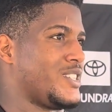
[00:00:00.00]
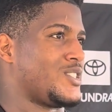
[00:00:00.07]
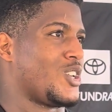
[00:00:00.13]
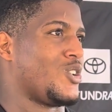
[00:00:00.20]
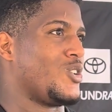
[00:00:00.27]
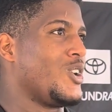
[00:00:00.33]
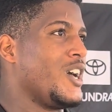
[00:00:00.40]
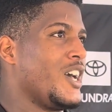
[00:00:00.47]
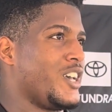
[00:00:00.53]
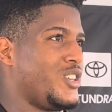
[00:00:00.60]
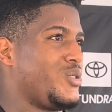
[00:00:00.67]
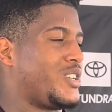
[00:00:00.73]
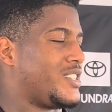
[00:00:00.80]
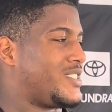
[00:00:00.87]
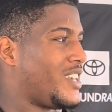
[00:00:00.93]
So
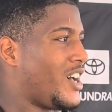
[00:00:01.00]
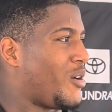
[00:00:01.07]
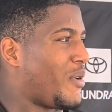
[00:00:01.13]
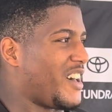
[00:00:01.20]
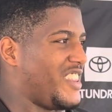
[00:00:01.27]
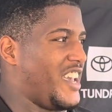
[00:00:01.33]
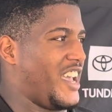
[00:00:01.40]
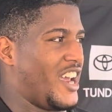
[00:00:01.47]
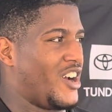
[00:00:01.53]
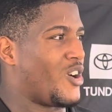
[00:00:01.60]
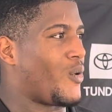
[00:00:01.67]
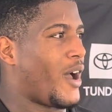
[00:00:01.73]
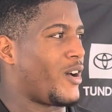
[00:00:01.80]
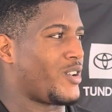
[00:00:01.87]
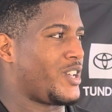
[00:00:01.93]
you could tell by the air
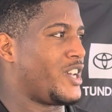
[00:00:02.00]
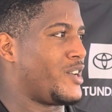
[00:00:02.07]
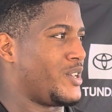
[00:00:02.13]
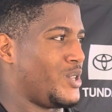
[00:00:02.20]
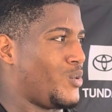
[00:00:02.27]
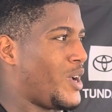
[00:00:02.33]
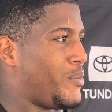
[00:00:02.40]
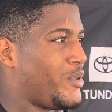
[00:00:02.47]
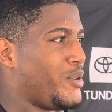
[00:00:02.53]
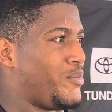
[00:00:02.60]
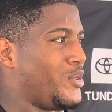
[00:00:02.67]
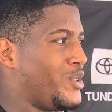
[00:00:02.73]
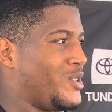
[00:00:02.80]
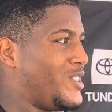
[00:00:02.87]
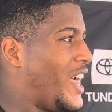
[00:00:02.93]
around here and the way
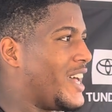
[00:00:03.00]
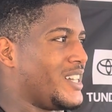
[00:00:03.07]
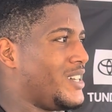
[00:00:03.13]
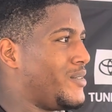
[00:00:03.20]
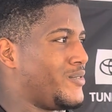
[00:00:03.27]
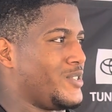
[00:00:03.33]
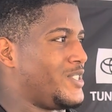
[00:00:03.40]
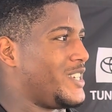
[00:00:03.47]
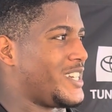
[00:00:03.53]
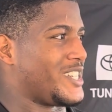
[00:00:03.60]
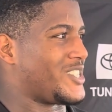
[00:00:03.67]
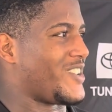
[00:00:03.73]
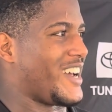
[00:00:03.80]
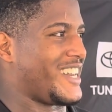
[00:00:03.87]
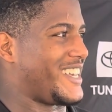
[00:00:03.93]
people are lining up for tickets
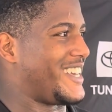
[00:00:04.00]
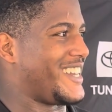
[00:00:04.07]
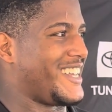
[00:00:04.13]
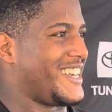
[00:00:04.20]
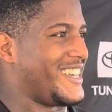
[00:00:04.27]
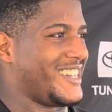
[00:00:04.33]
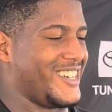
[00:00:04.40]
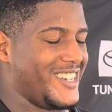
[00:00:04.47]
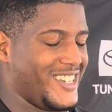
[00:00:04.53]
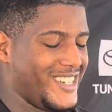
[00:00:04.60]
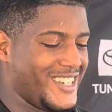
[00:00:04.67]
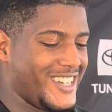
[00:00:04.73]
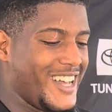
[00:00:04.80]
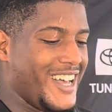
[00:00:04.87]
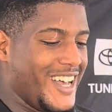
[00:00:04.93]
trying to get in.